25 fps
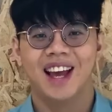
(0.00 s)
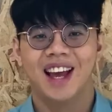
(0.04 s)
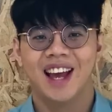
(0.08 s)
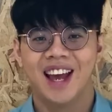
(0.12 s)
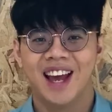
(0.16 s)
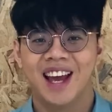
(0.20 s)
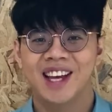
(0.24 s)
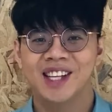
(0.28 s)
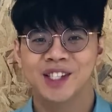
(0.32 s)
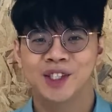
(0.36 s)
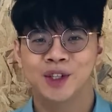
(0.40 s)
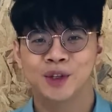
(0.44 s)

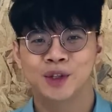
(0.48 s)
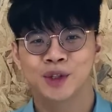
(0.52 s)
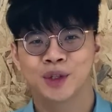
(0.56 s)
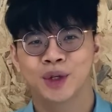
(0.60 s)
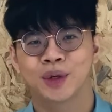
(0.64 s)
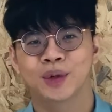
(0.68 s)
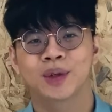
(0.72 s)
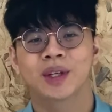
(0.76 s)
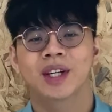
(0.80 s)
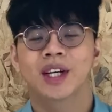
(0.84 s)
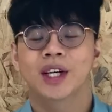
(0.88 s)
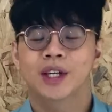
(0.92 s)
As
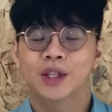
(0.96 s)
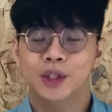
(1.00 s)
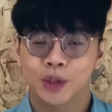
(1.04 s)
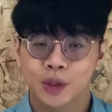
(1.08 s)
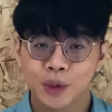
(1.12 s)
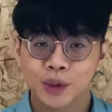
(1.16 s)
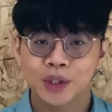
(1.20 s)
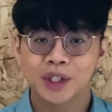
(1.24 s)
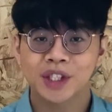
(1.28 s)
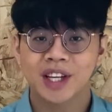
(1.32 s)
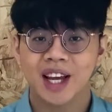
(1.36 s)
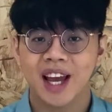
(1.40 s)
usual,
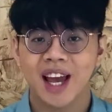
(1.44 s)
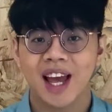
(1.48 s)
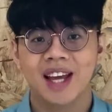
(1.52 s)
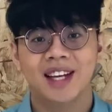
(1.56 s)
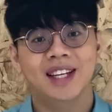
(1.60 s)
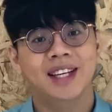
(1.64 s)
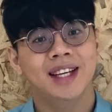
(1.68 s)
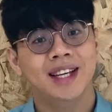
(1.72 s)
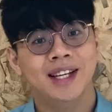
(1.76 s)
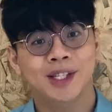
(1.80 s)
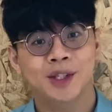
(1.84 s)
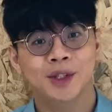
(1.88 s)
do share
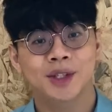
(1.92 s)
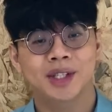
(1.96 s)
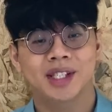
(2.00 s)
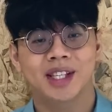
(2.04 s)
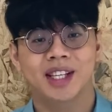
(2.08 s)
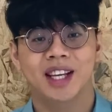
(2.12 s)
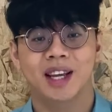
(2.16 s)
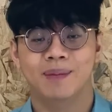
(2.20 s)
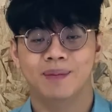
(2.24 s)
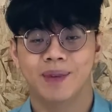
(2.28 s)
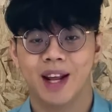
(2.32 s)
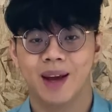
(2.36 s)
any
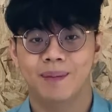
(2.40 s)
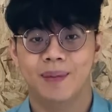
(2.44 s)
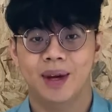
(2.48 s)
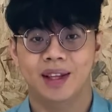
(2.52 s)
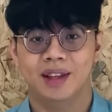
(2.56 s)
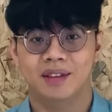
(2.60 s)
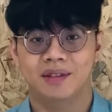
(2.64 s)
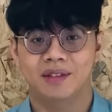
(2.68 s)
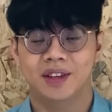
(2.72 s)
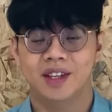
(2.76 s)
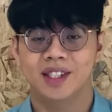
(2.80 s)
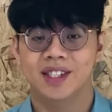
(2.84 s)
interesting implied
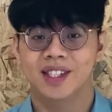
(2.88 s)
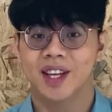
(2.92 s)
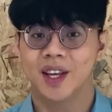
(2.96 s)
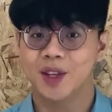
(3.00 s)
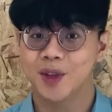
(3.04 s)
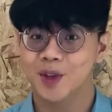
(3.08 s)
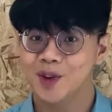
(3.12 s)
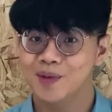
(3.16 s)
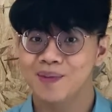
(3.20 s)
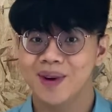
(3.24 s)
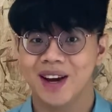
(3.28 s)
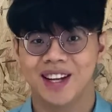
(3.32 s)
metaphors that
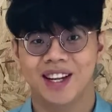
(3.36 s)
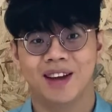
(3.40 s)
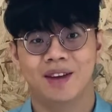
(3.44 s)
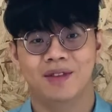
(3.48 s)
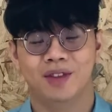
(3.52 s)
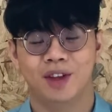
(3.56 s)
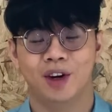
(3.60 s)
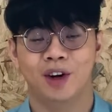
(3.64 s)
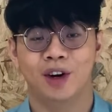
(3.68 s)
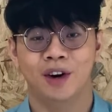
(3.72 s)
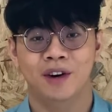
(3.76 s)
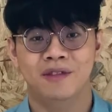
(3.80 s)
you might have
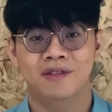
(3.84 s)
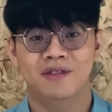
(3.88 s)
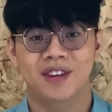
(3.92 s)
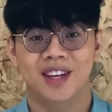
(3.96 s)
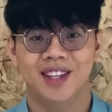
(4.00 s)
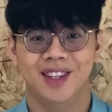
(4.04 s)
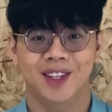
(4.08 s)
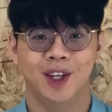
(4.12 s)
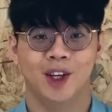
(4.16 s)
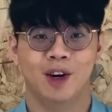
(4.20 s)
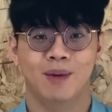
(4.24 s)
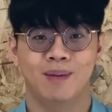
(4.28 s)
thought of in
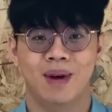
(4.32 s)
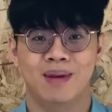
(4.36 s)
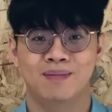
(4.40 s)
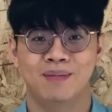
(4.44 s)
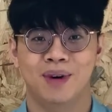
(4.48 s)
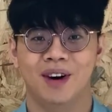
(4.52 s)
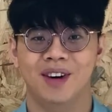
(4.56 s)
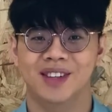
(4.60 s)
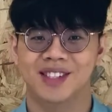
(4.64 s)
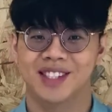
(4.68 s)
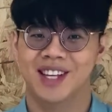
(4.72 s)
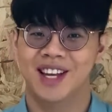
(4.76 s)
the comment
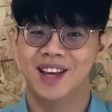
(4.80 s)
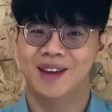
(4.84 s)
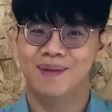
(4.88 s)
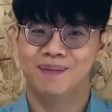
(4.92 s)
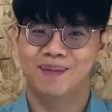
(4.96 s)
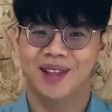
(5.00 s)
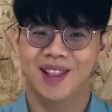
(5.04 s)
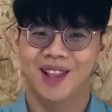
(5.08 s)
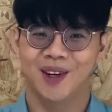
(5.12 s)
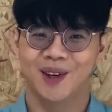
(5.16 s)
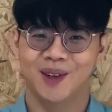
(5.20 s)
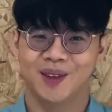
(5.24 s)
box
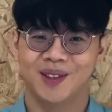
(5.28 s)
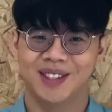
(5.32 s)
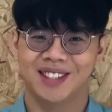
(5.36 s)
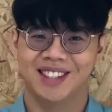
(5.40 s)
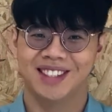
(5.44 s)
below.